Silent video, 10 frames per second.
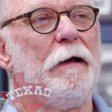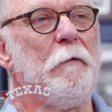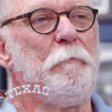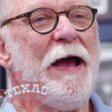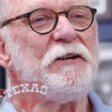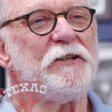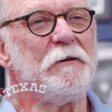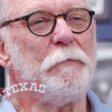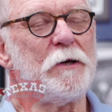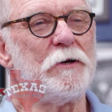I'm
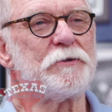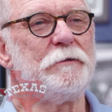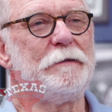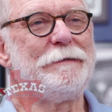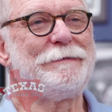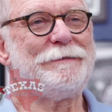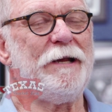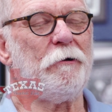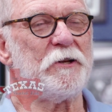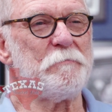passionate because
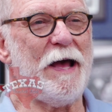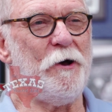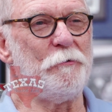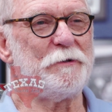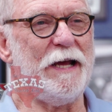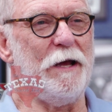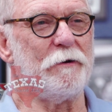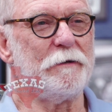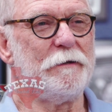Terrell is my hometown,